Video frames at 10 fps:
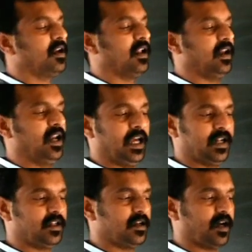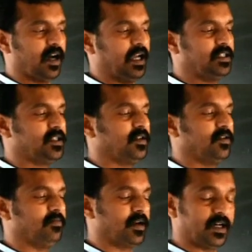Length, height,
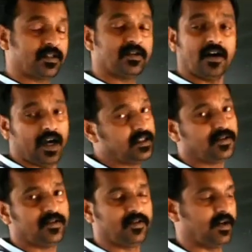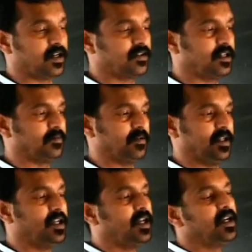breadth, height, or whatever it may
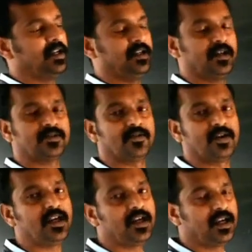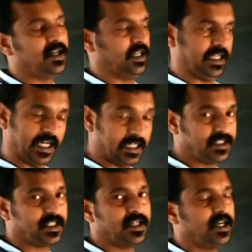be, it has only
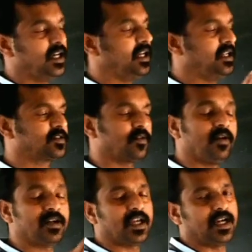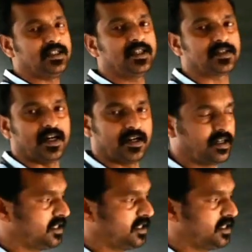edge. Its all edges are